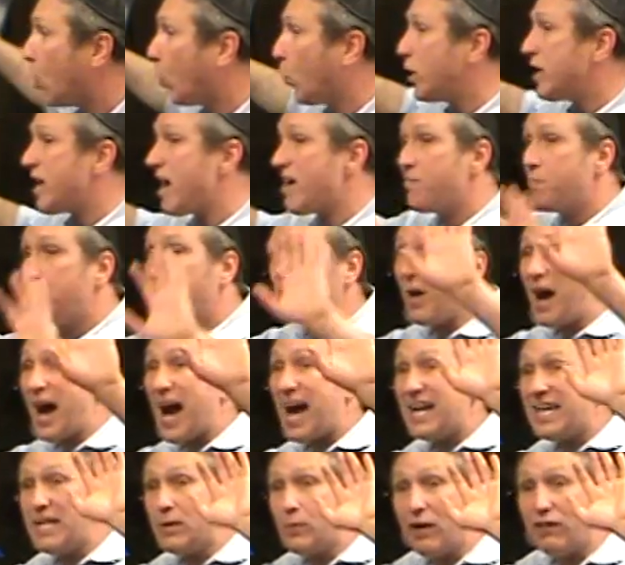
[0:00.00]
We have
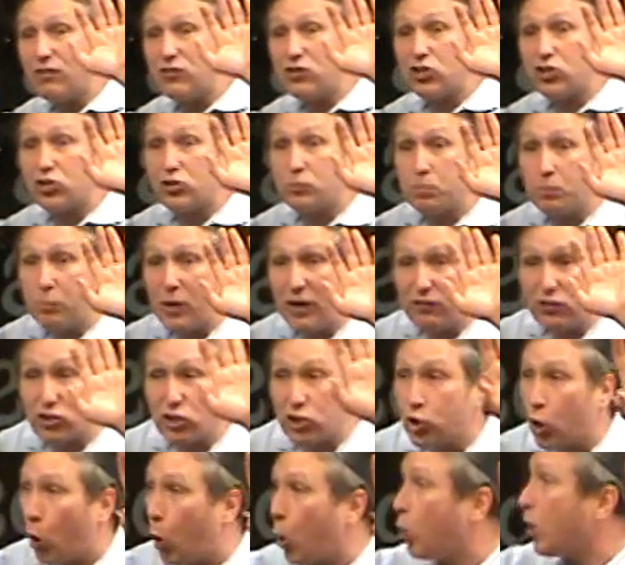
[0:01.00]
body, we have
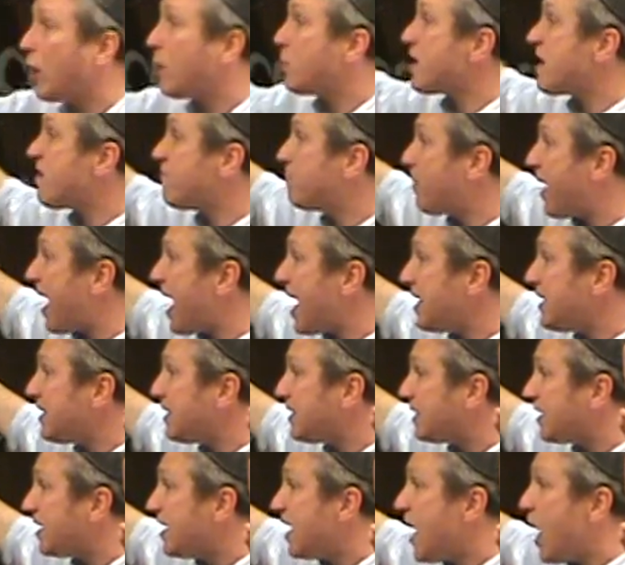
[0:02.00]
soul, and we have body.